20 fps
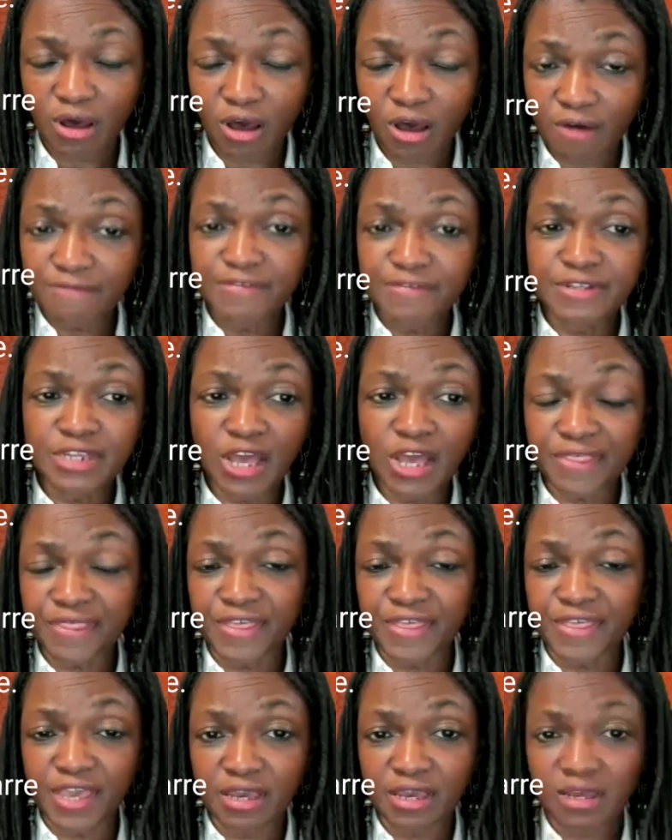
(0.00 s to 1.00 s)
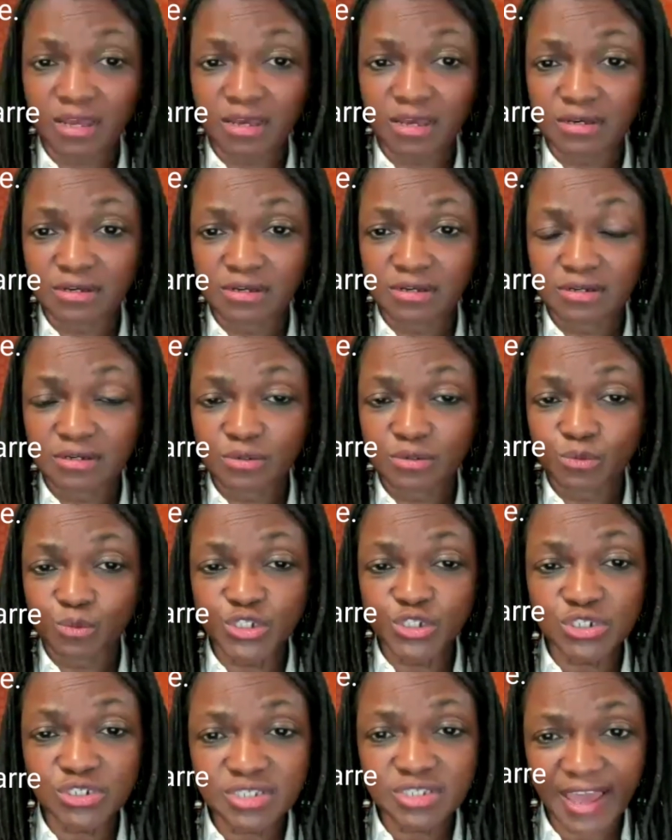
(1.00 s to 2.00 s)
of nothing,
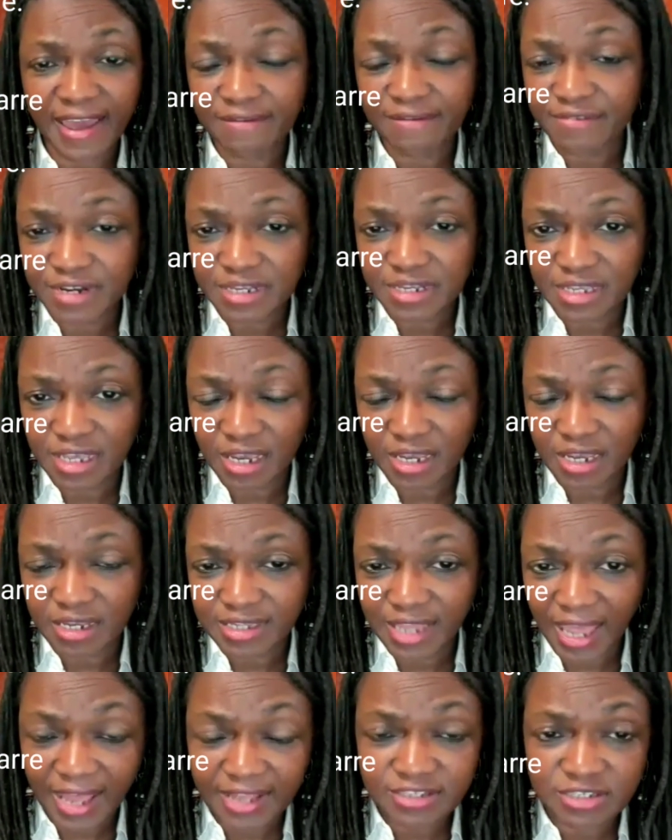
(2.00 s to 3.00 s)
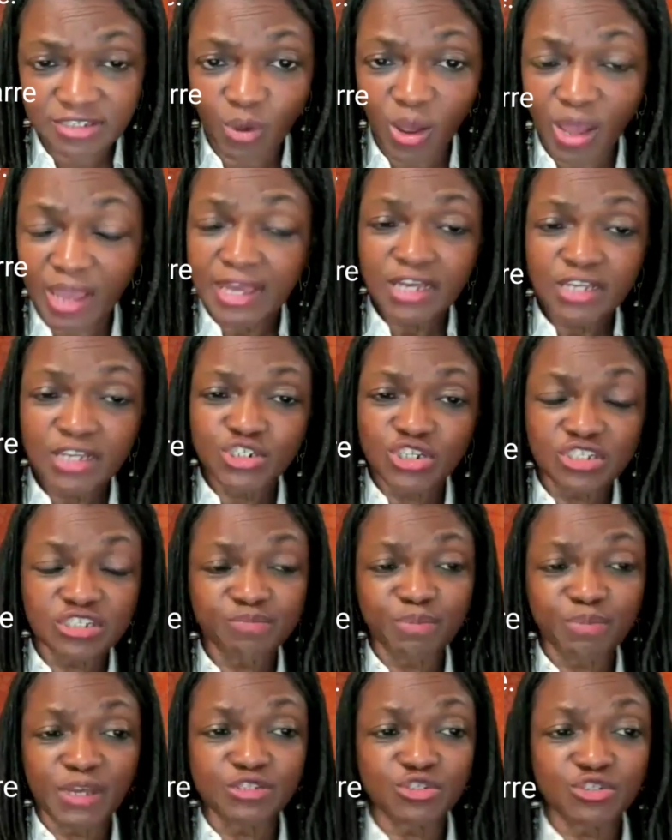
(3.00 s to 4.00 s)
which is everything. That's why,
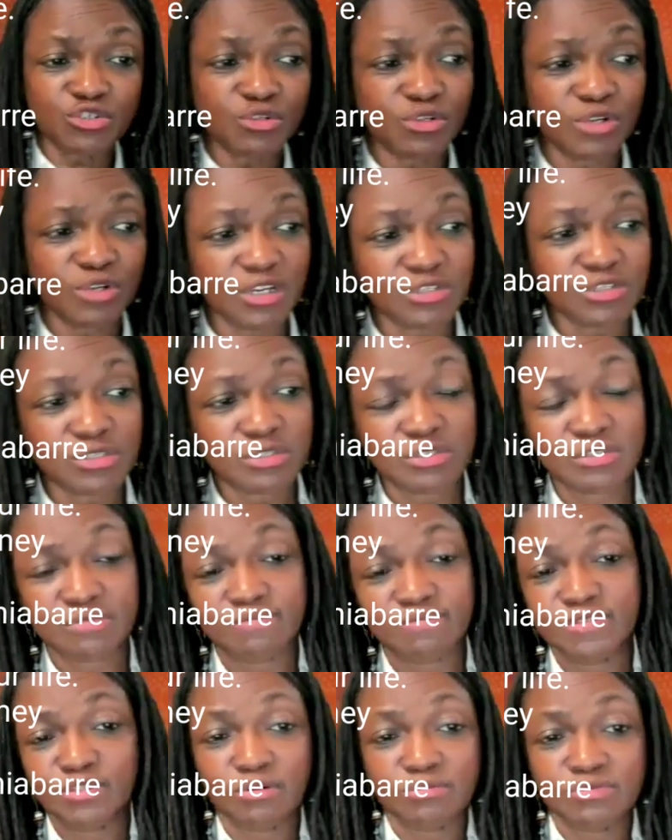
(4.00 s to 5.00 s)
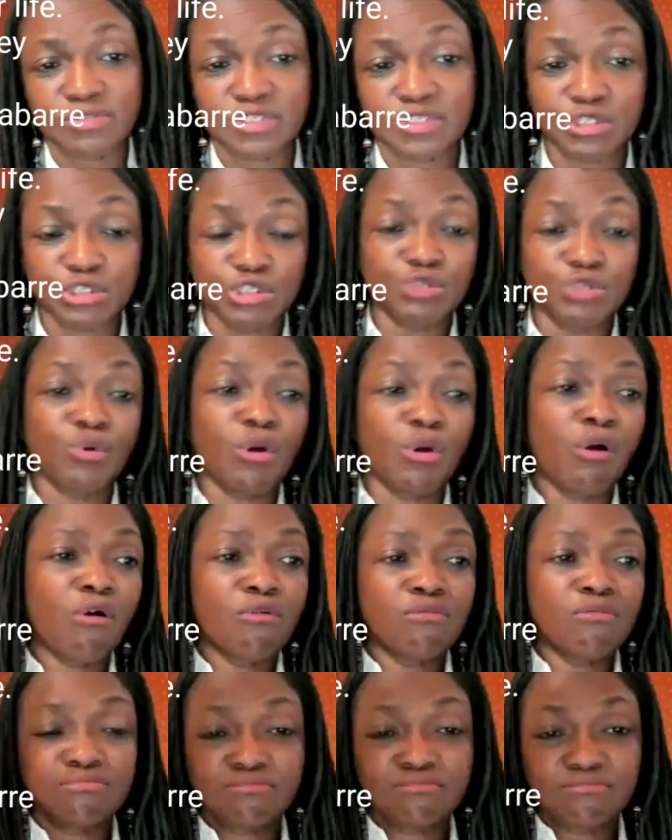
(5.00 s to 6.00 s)
just picture a
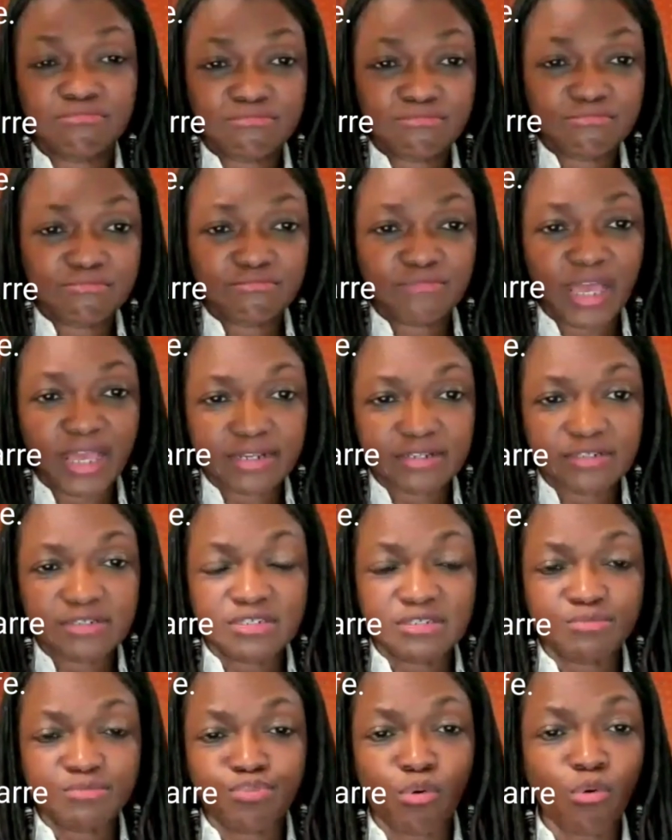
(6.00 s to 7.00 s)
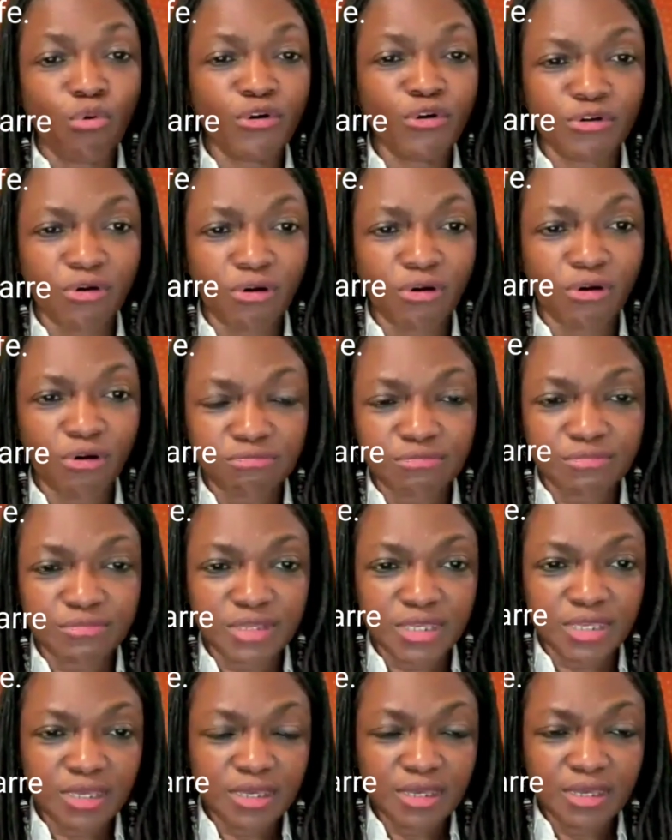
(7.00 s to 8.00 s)
0, like this portal,
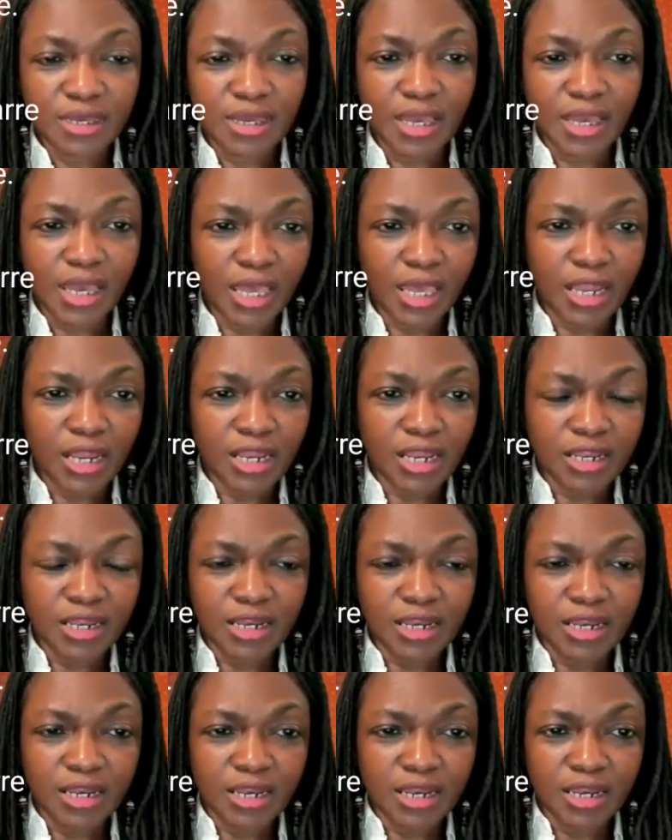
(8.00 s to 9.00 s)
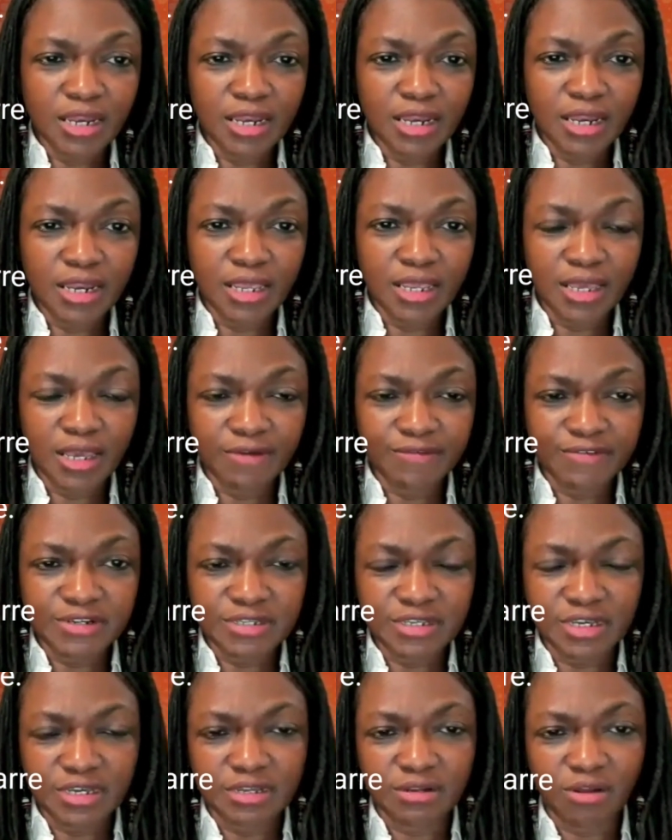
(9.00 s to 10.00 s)
and
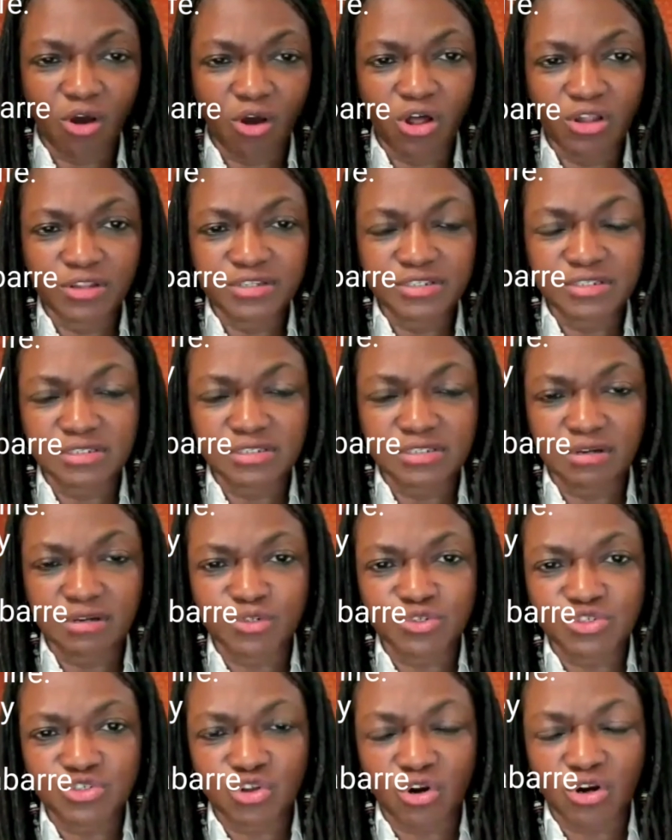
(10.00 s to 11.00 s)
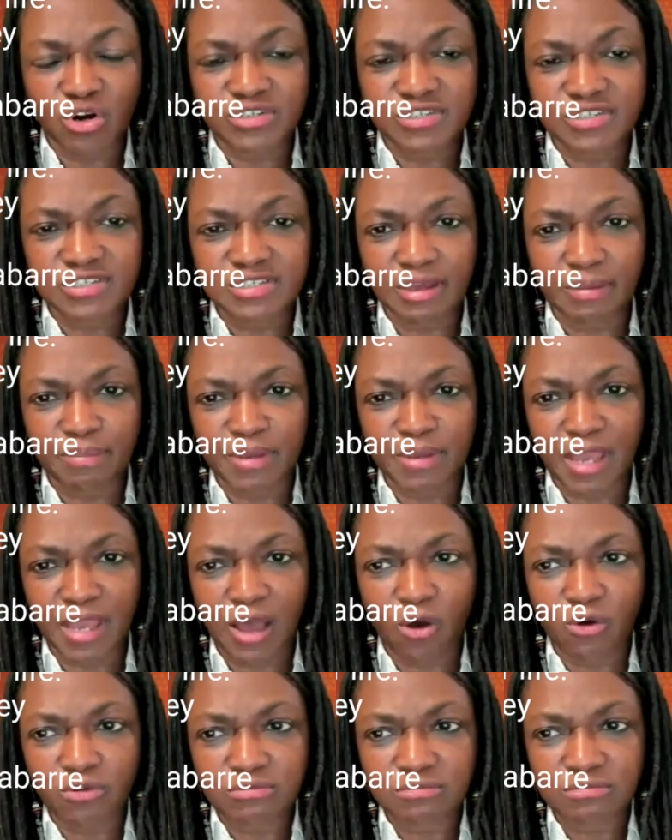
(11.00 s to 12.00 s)
everything, all these numbers start stepping
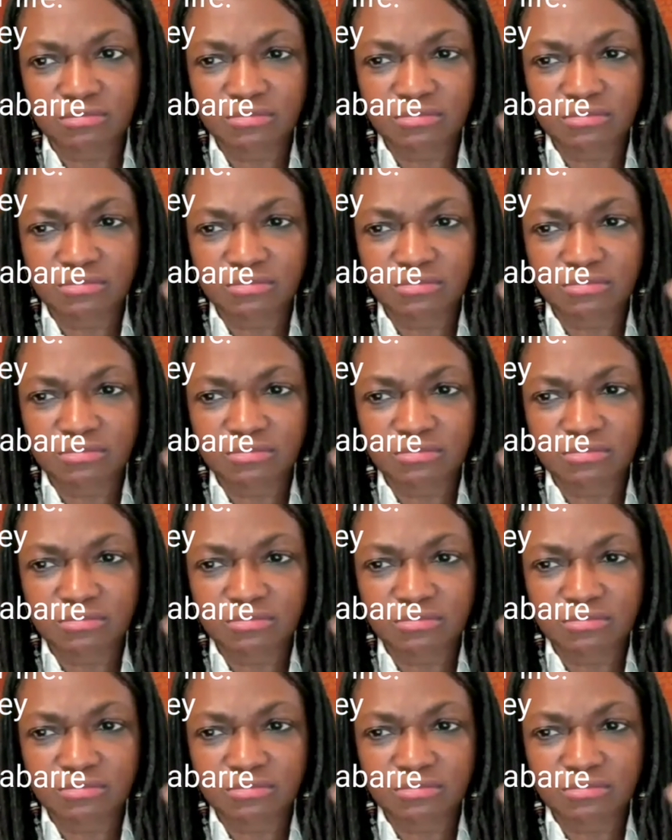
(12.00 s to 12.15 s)
out